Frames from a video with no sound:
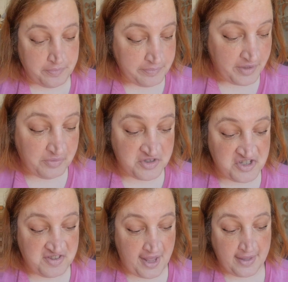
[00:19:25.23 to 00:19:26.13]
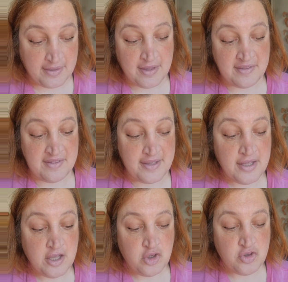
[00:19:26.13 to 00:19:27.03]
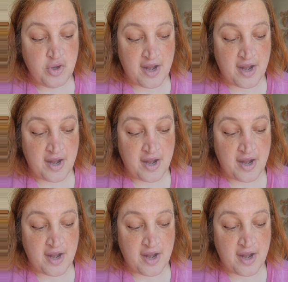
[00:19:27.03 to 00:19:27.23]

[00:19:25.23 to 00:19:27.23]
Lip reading: That's what she's saying. See, do not